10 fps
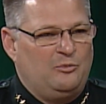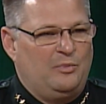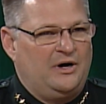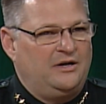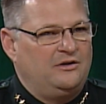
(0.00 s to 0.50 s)

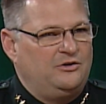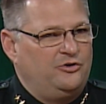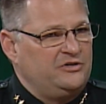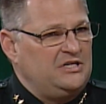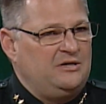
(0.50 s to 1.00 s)
but
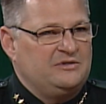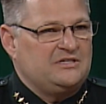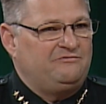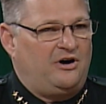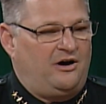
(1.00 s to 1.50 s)
your team is
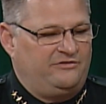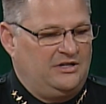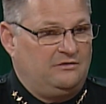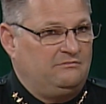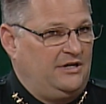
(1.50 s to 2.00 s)
involved
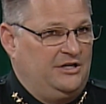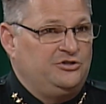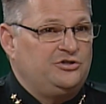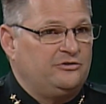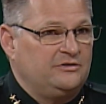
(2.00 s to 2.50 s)
in
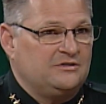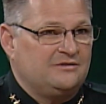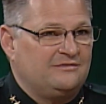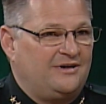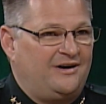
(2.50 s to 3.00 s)
insurance.